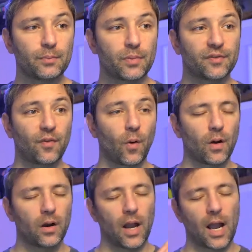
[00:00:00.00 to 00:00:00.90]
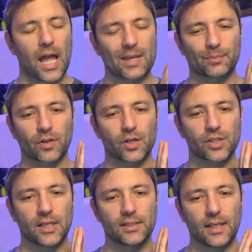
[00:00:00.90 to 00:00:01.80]
before, the
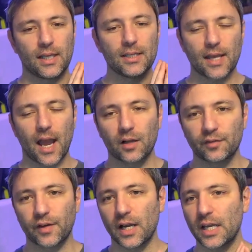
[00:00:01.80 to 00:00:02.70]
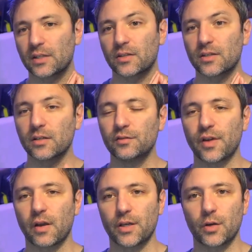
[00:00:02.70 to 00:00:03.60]
project is alpha. It's still
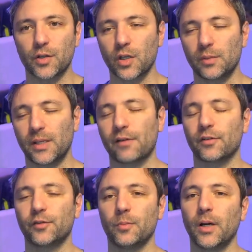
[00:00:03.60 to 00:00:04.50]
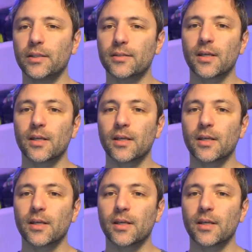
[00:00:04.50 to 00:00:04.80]
very new. It's only been out for a few months.